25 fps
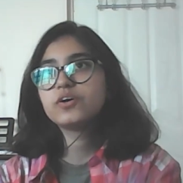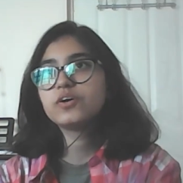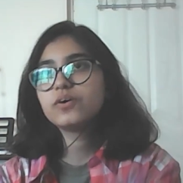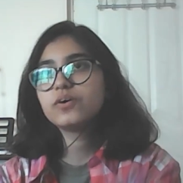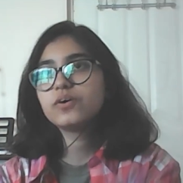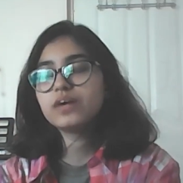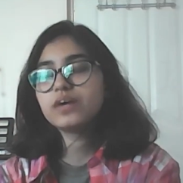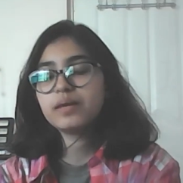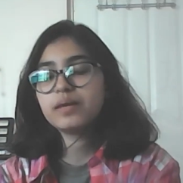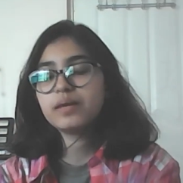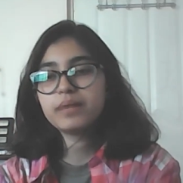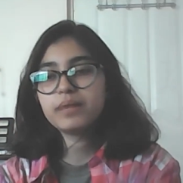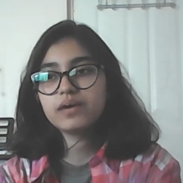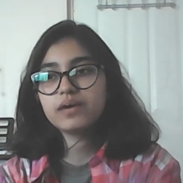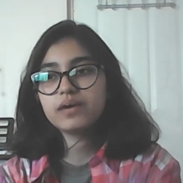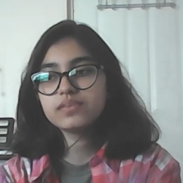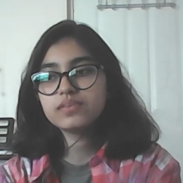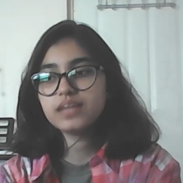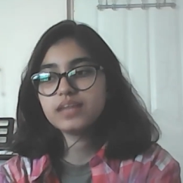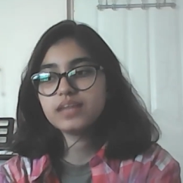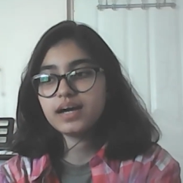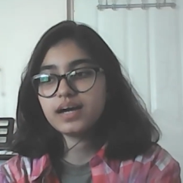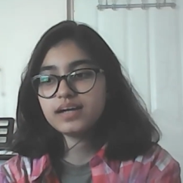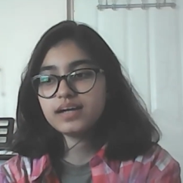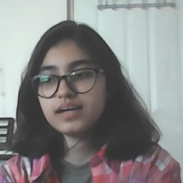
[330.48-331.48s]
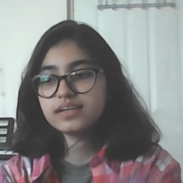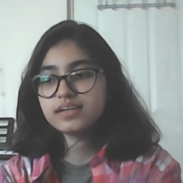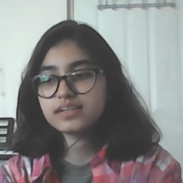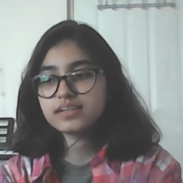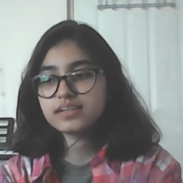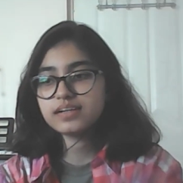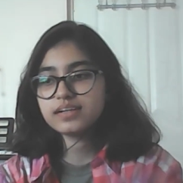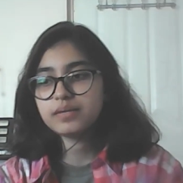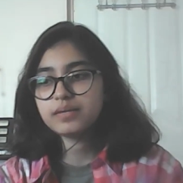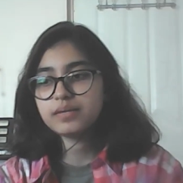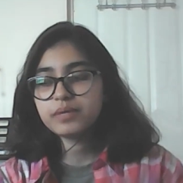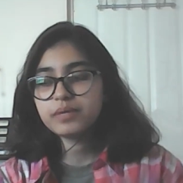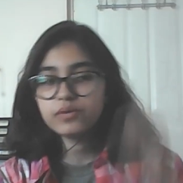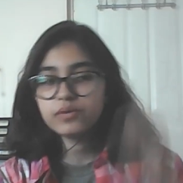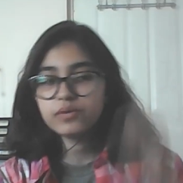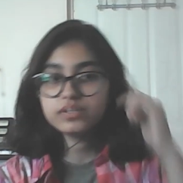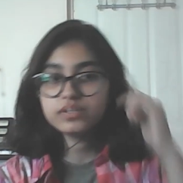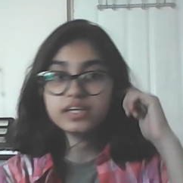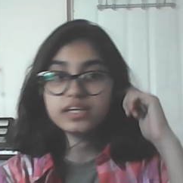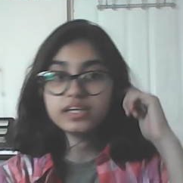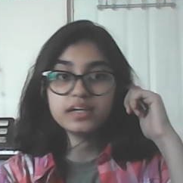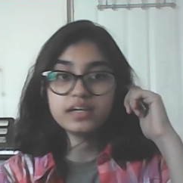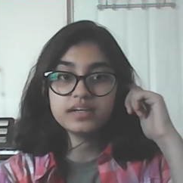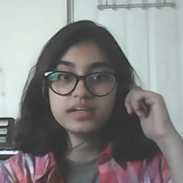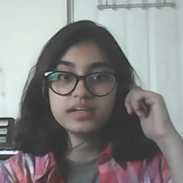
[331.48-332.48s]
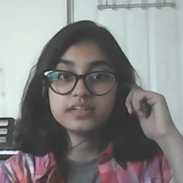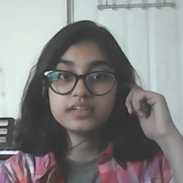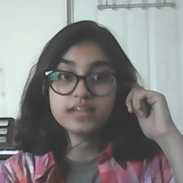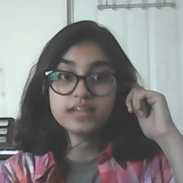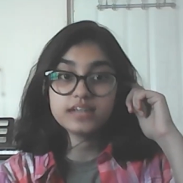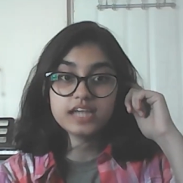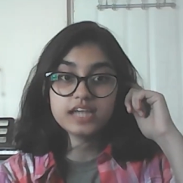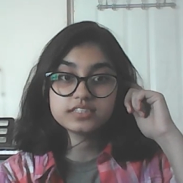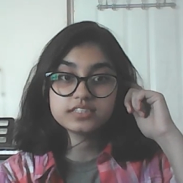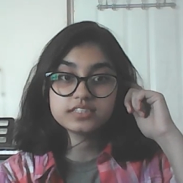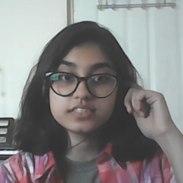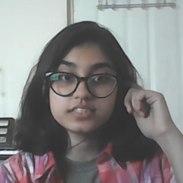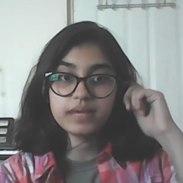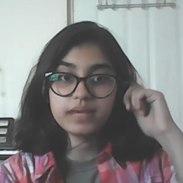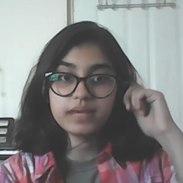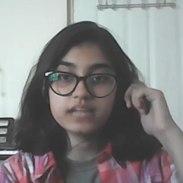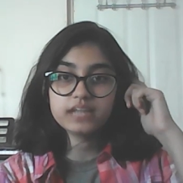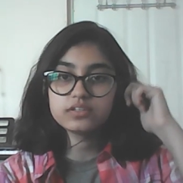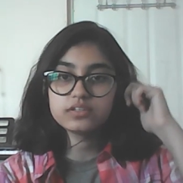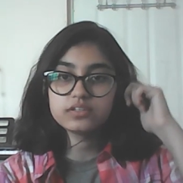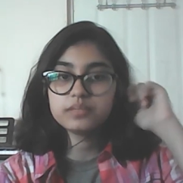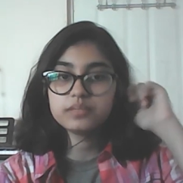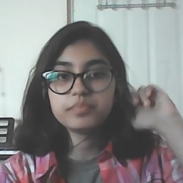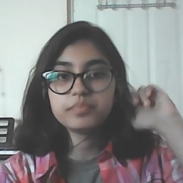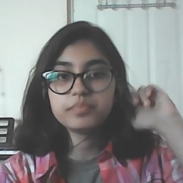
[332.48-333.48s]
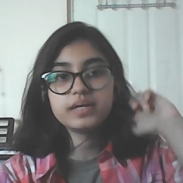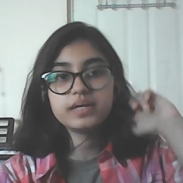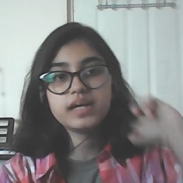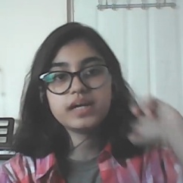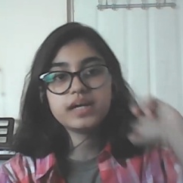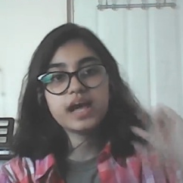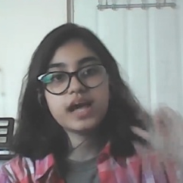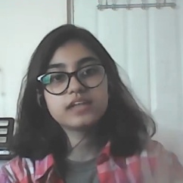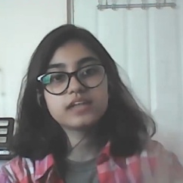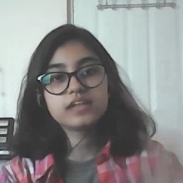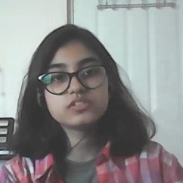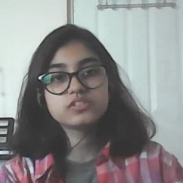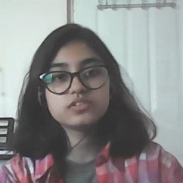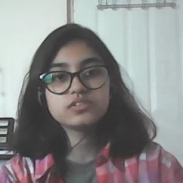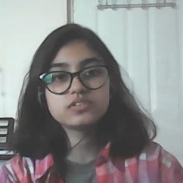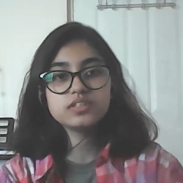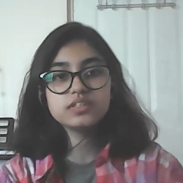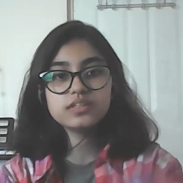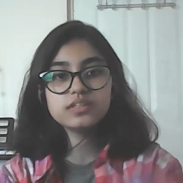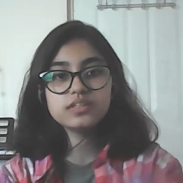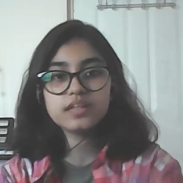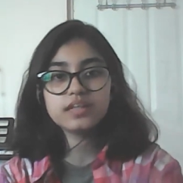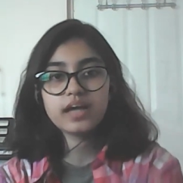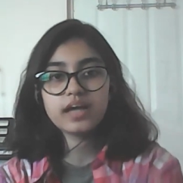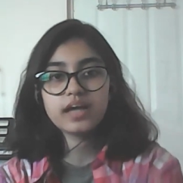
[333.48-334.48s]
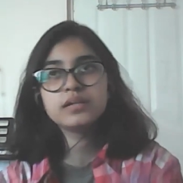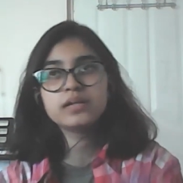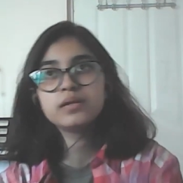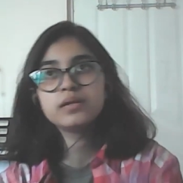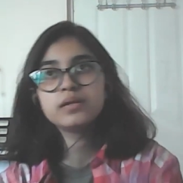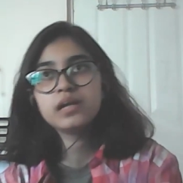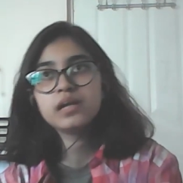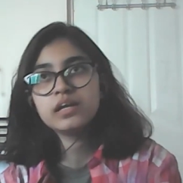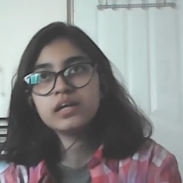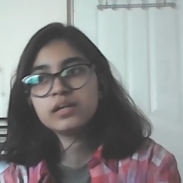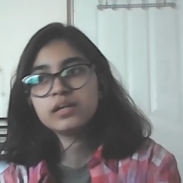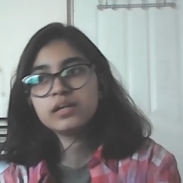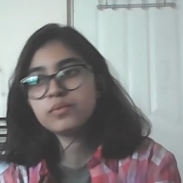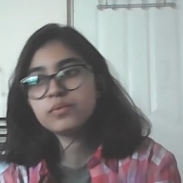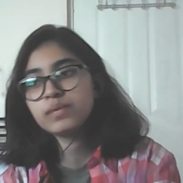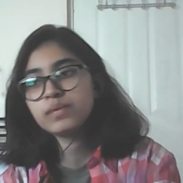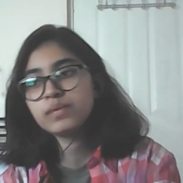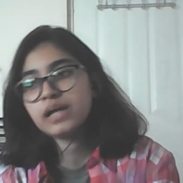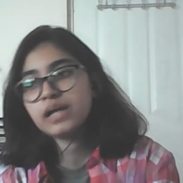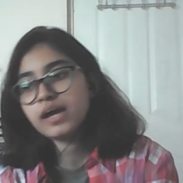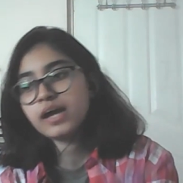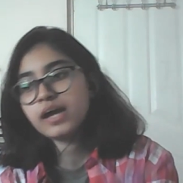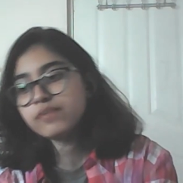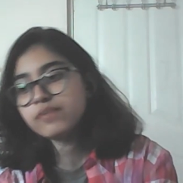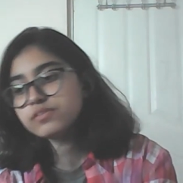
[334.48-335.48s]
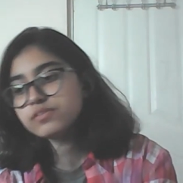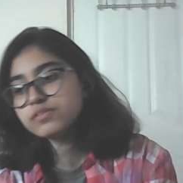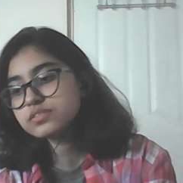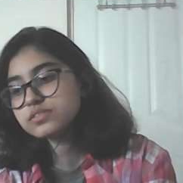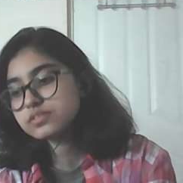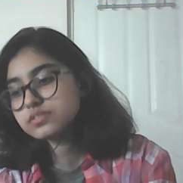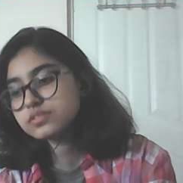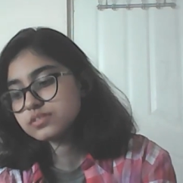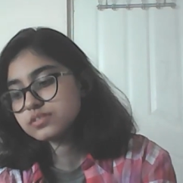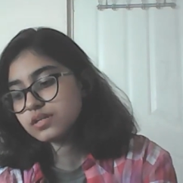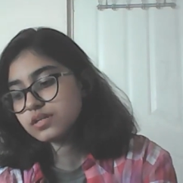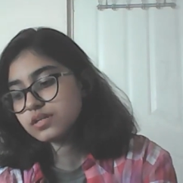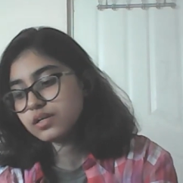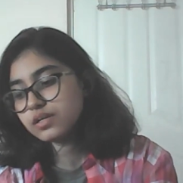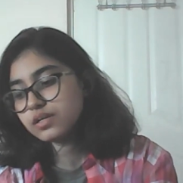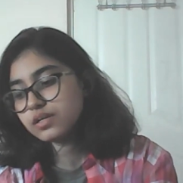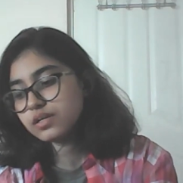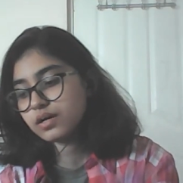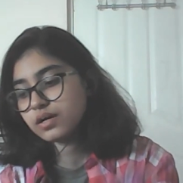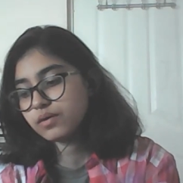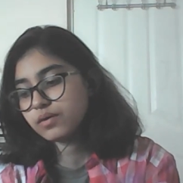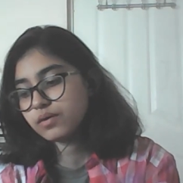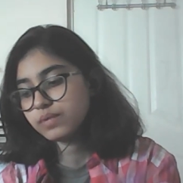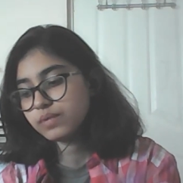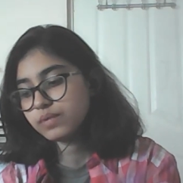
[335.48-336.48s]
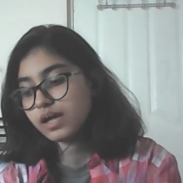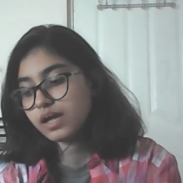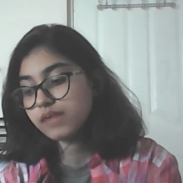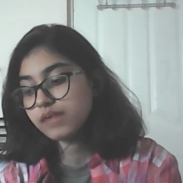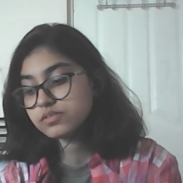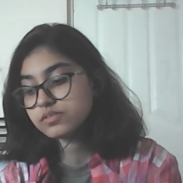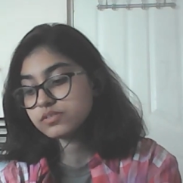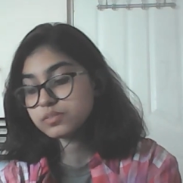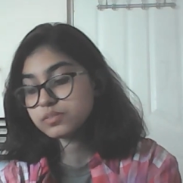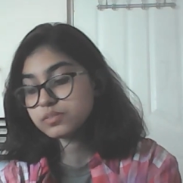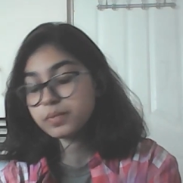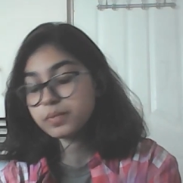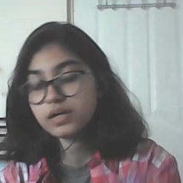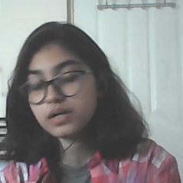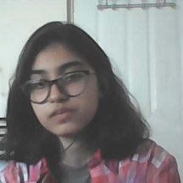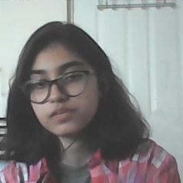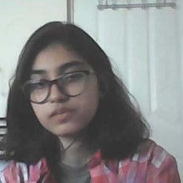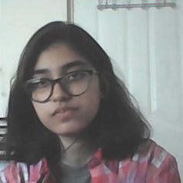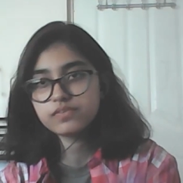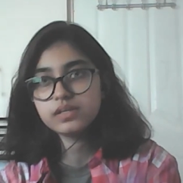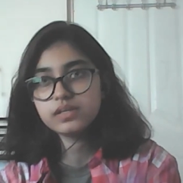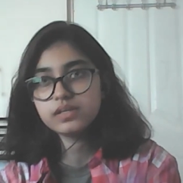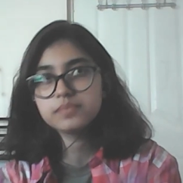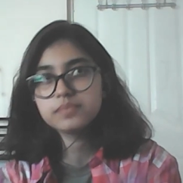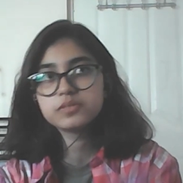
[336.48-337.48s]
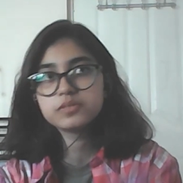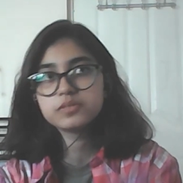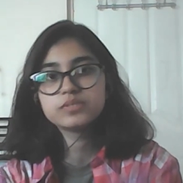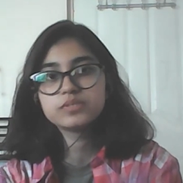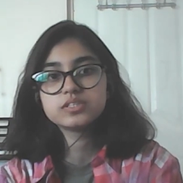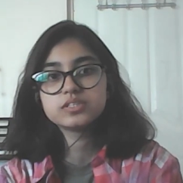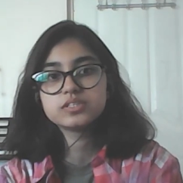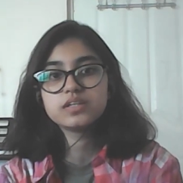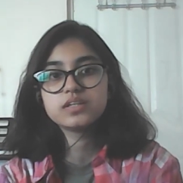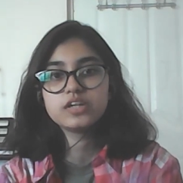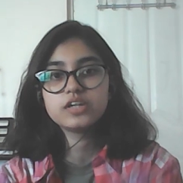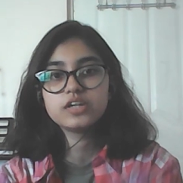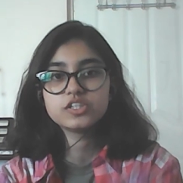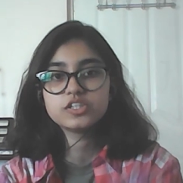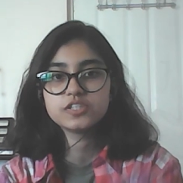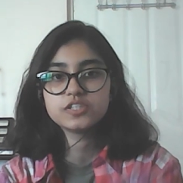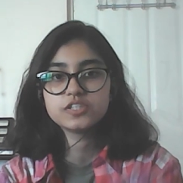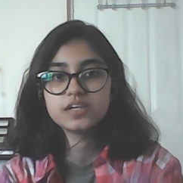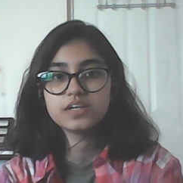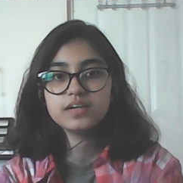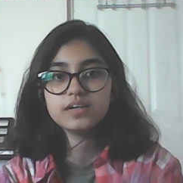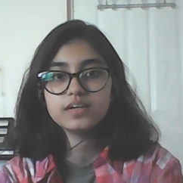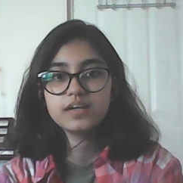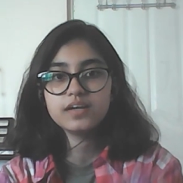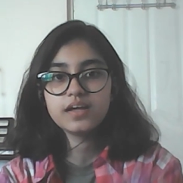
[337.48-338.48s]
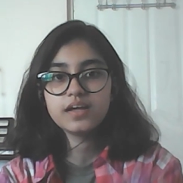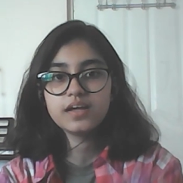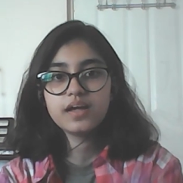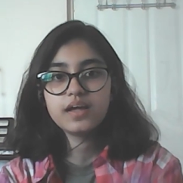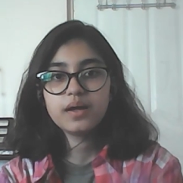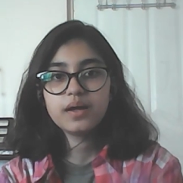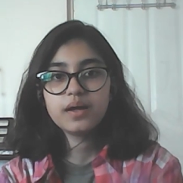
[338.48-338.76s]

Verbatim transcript: so about that, about the International Math Olympiad actual in in when I was uh, when I was a part of team, it was in Russia,